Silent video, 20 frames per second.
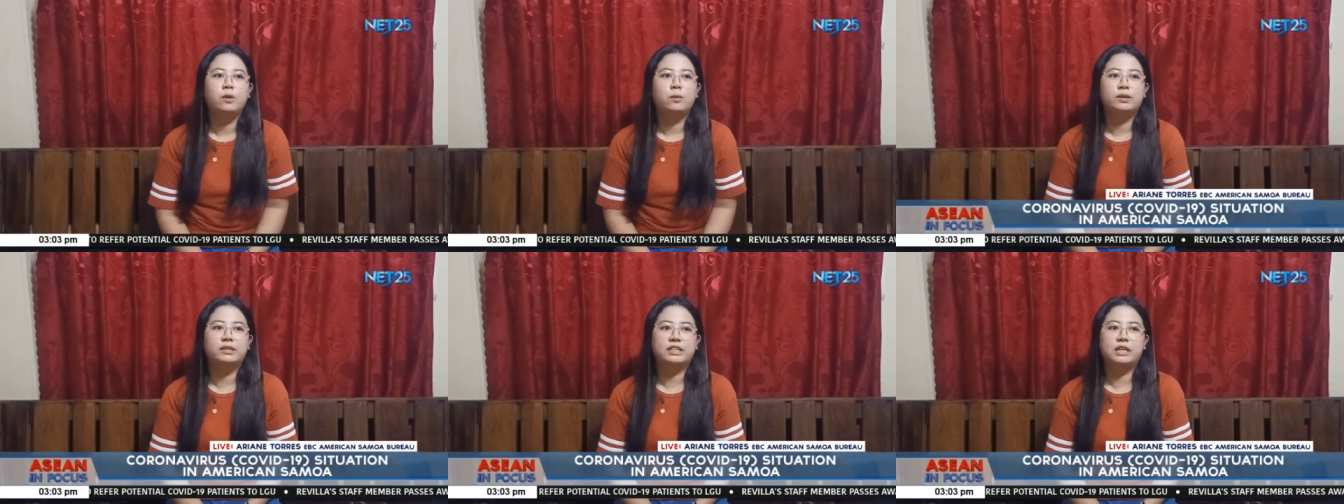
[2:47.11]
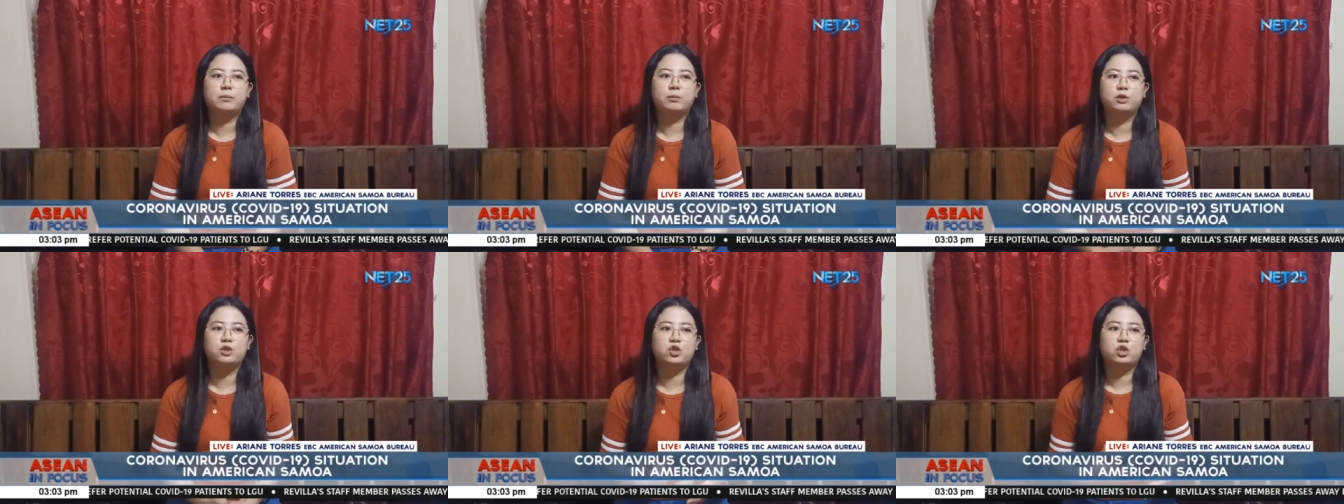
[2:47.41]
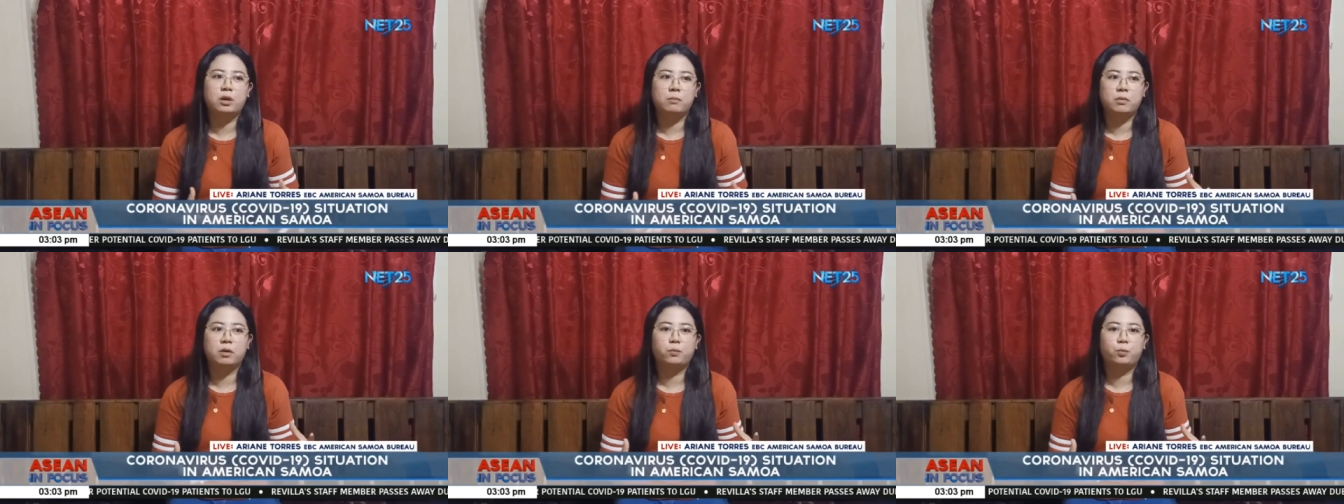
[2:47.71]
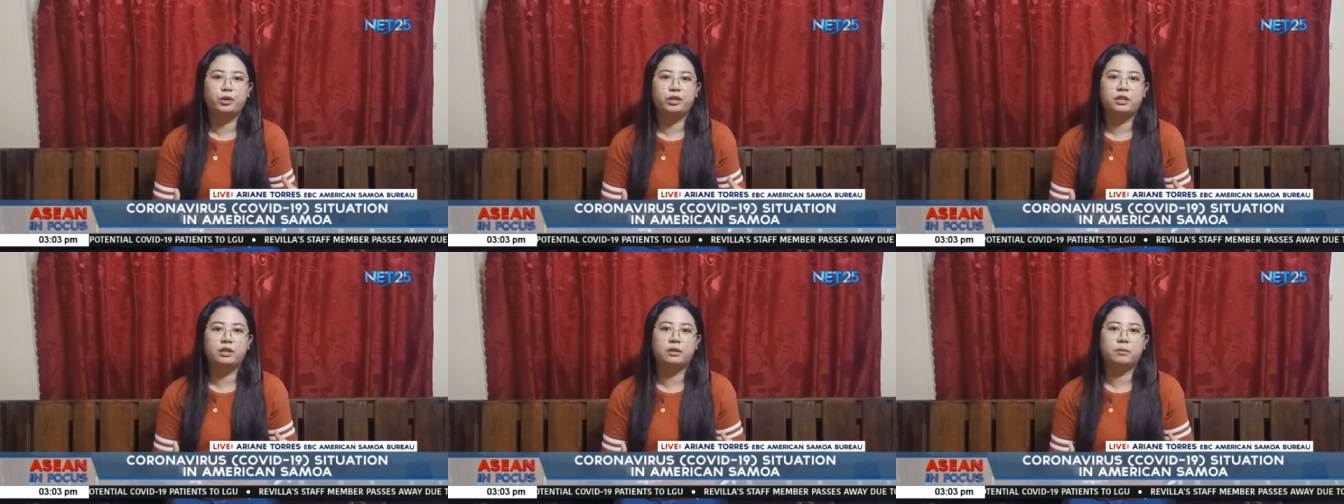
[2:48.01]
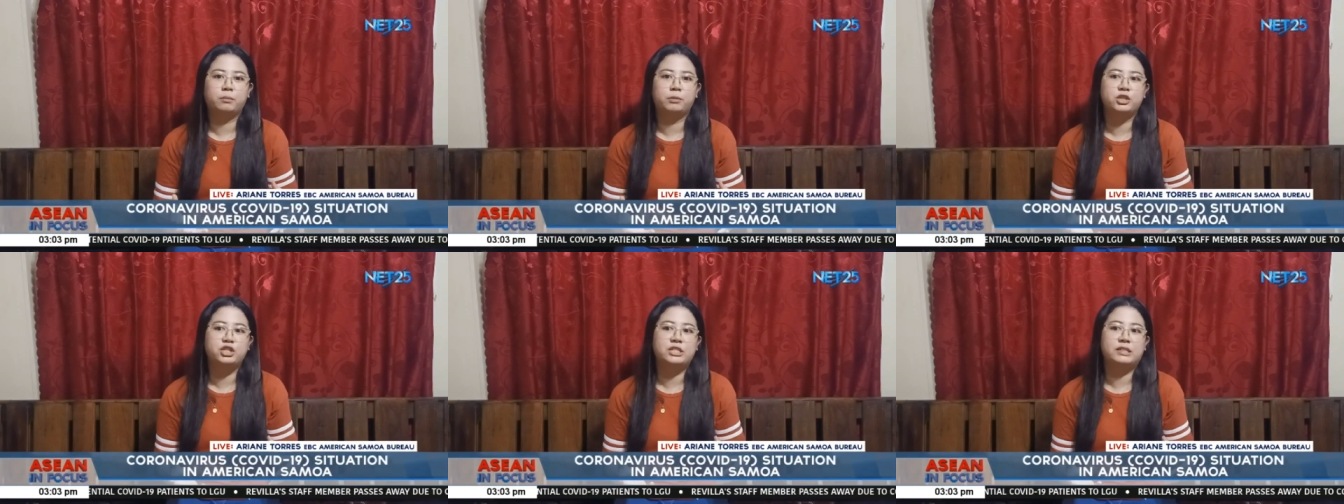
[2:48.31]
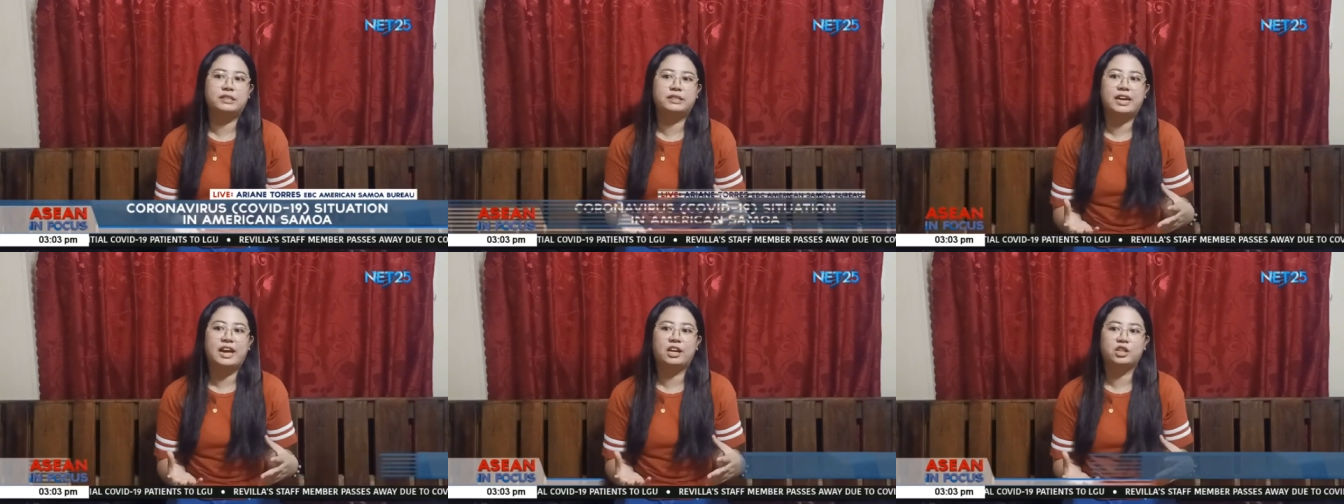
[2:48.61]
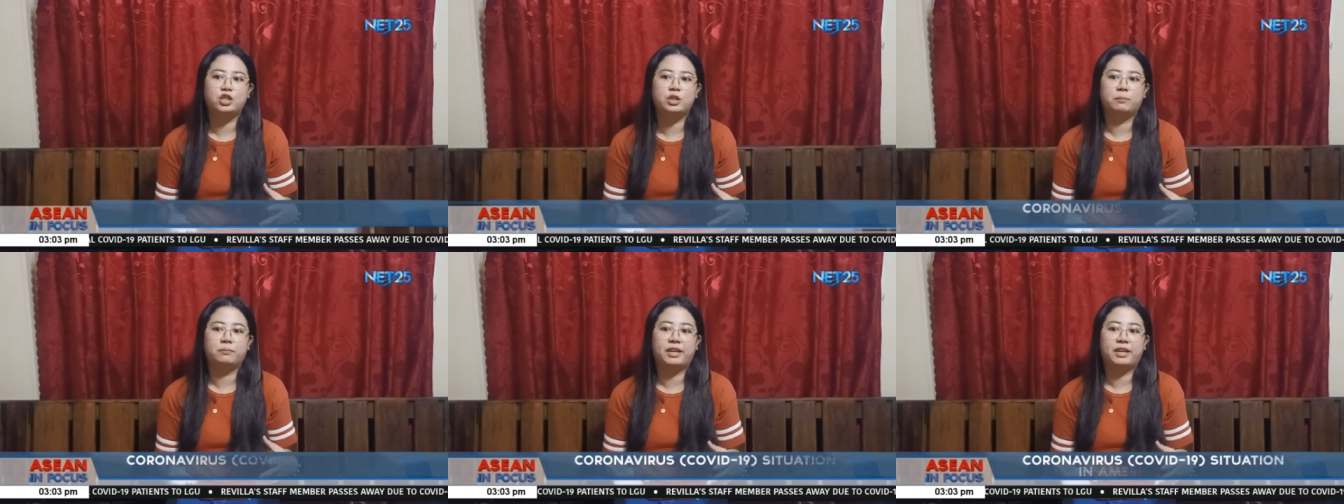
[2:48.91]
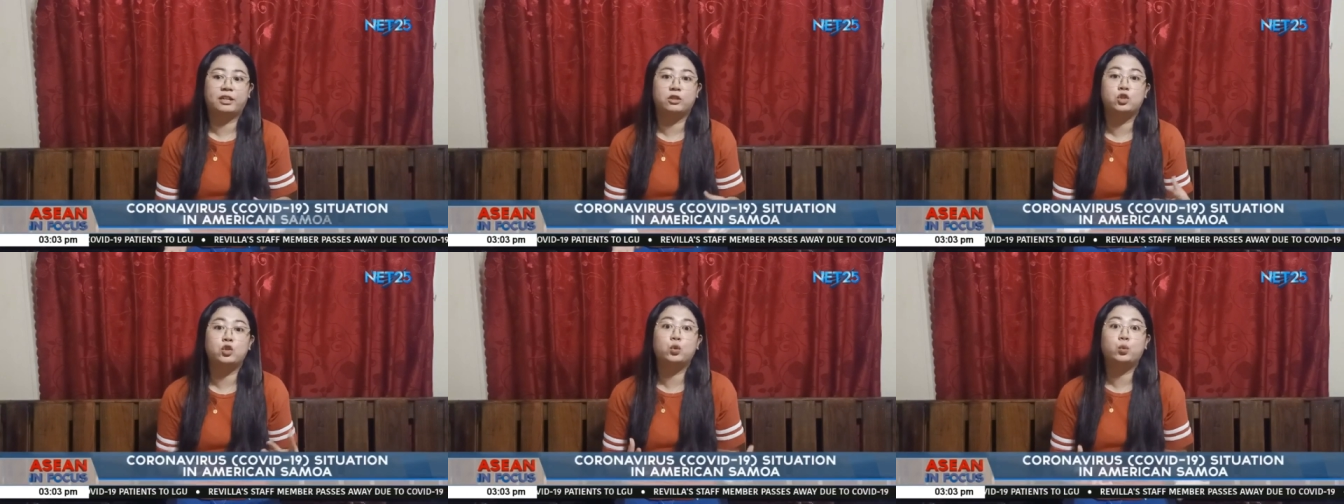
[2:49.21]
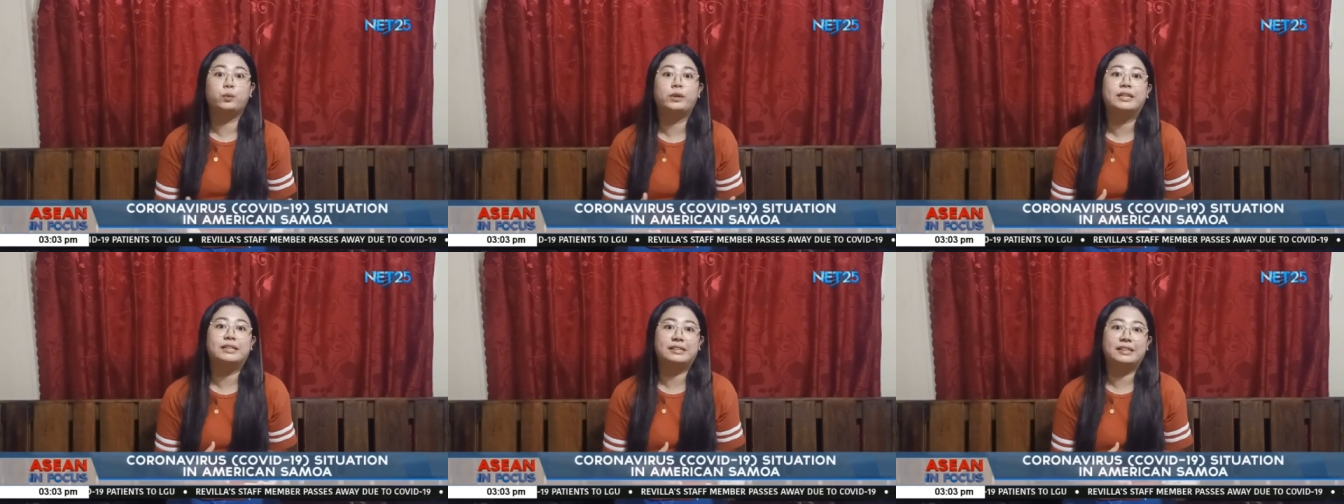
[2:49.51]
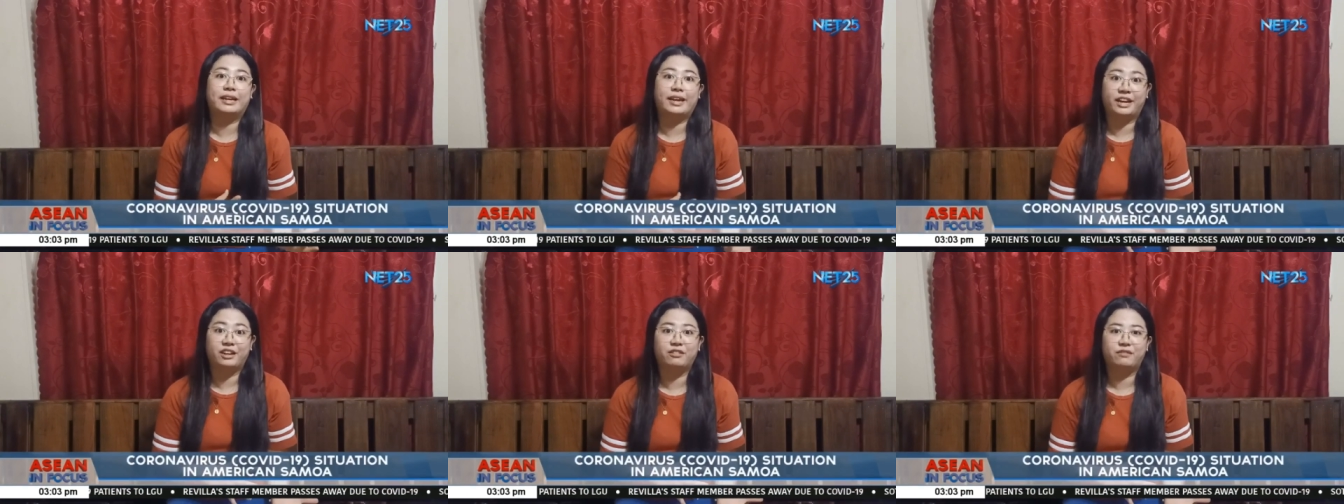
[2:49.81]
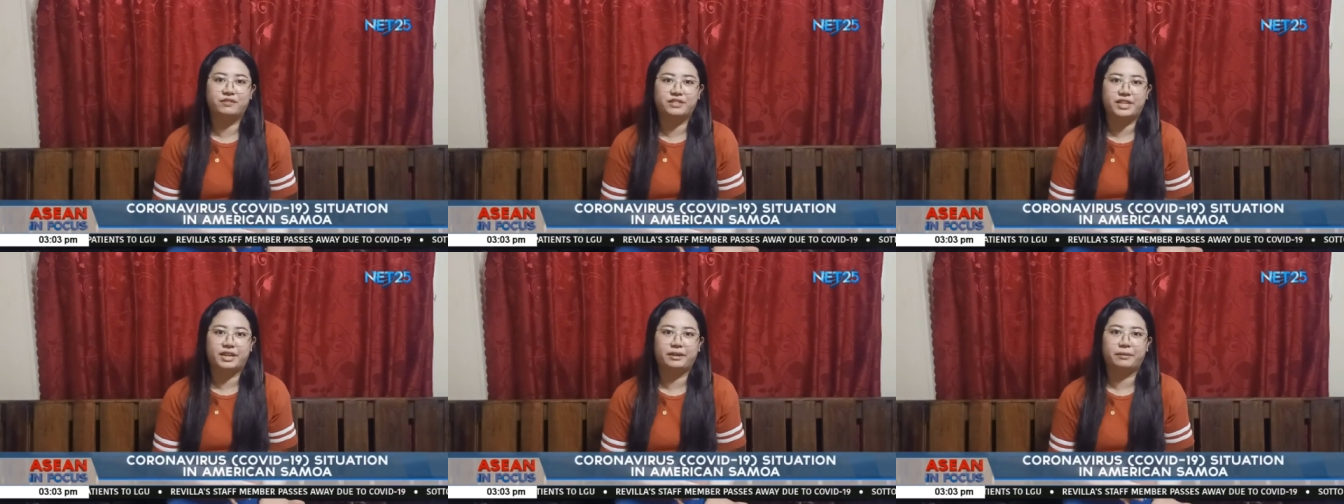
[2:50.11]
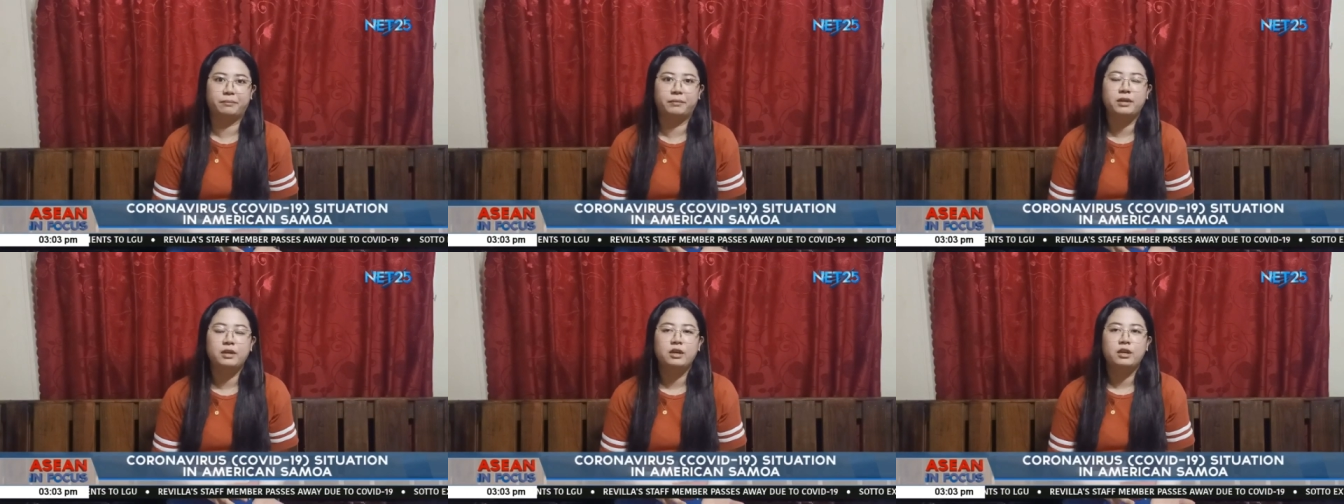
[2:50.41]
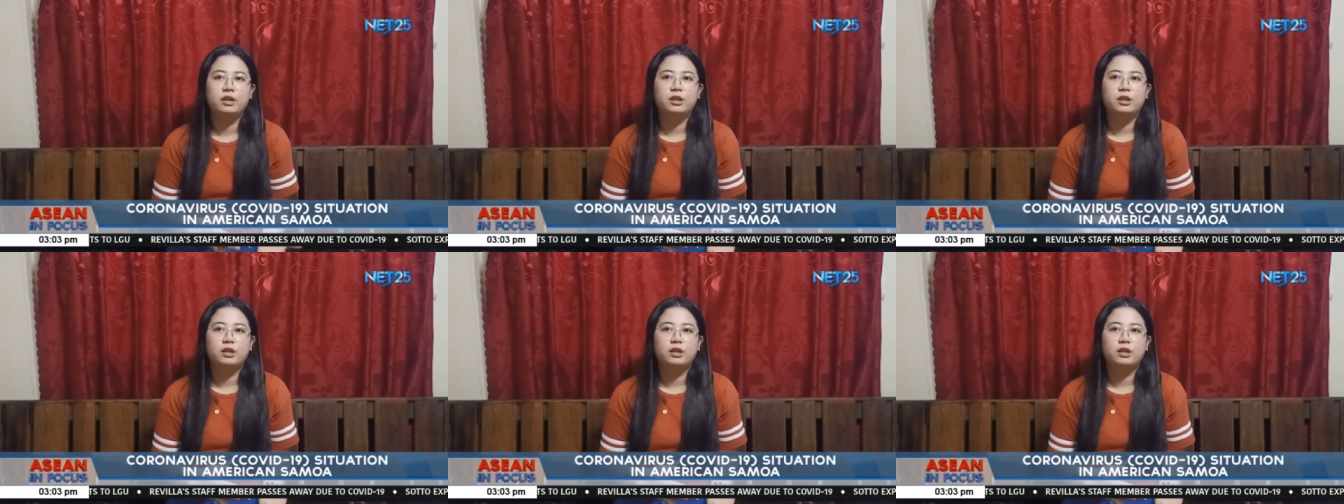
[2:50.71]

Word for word: was able to come up with the emergency action plan two weeks ahead of time.